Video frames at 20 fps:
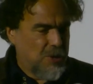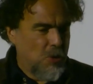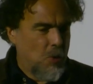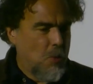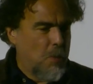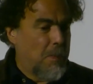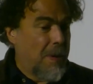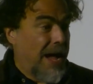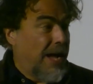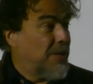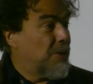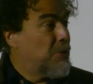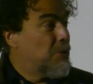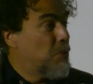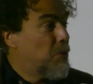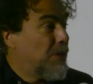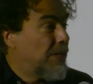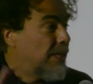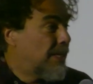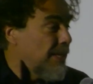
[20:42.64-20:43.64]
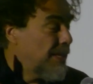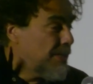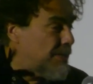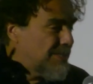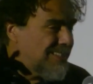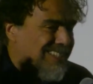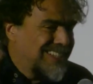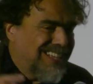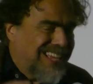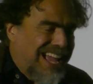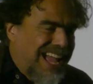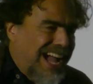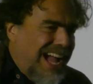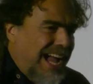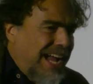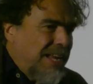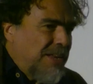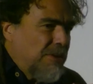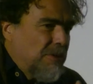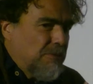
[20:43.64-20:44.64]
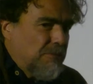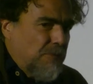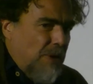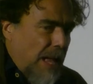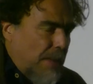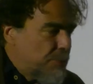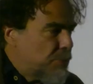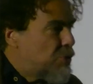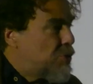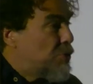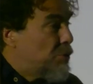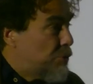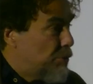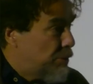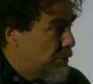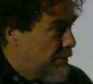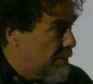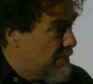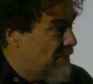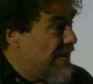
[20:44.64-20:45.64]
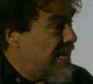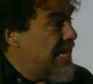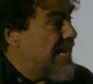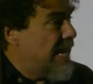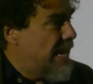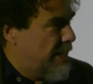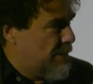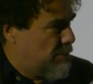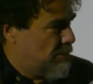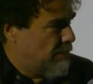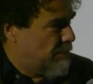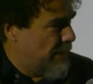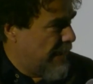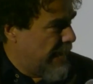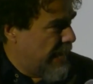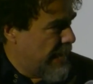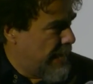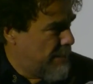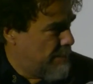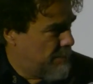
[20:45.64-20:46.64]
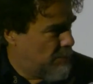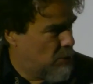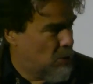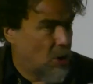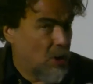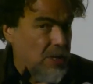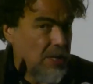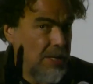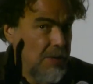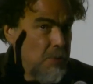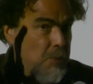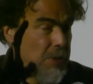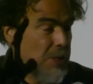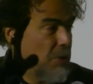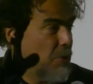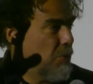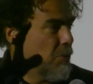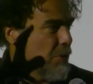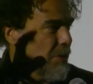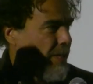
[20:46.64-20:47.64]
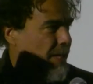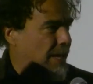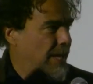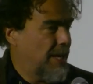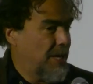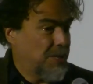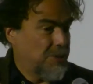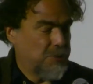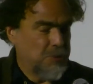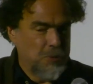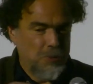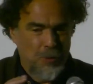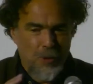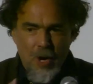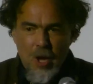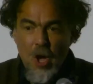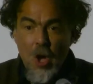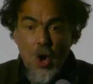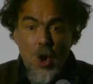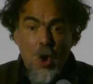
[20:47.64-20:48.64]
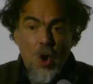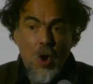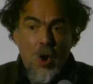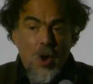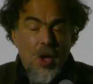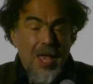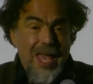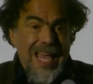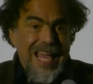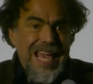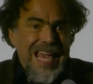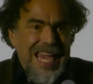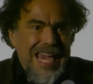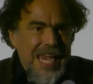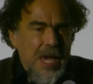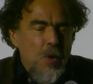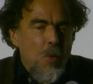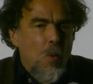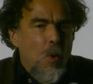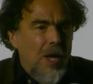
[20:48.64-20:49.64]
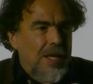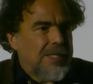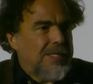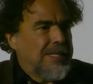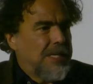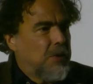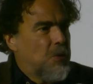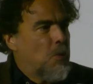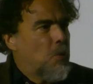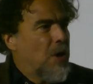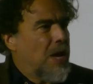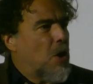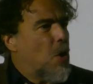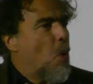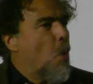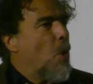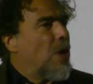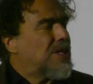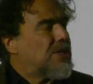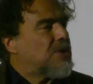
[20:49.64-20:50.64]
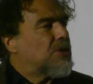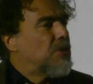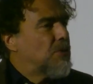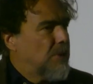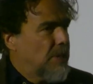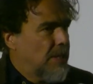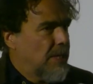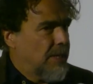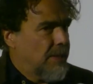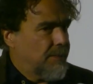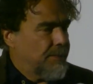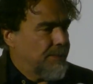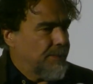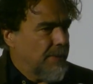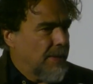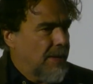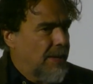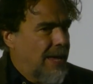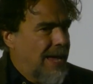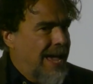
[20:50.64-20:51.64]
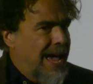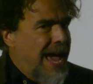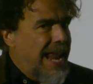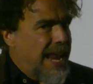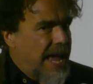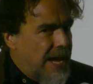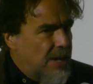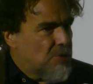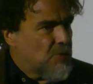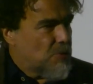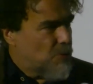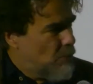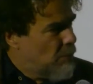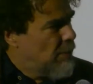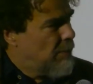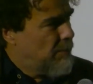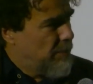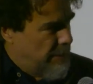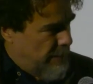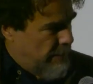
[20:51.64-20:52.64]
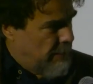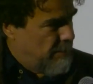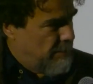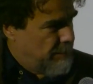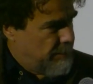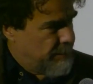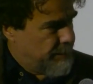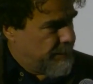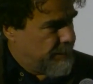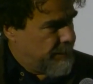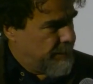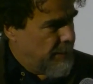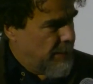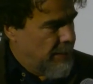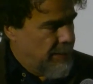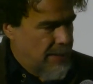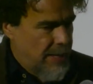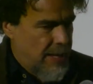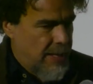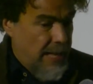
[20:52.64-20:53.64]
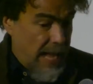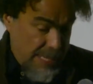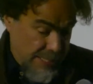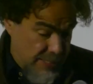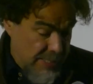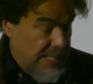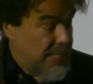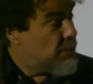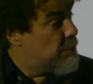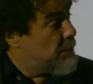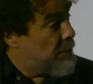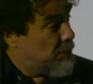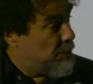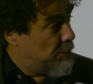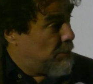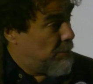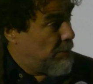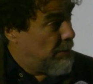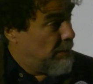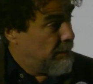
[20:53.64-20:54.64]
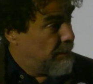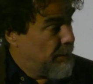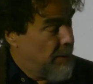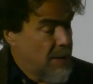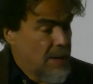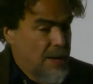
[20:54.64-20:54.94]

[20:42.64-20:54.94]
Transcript: So by doing this kind of absurd vignettes of him talking with Cortés or he was, in a way, questioning, and I truly believe that as this material,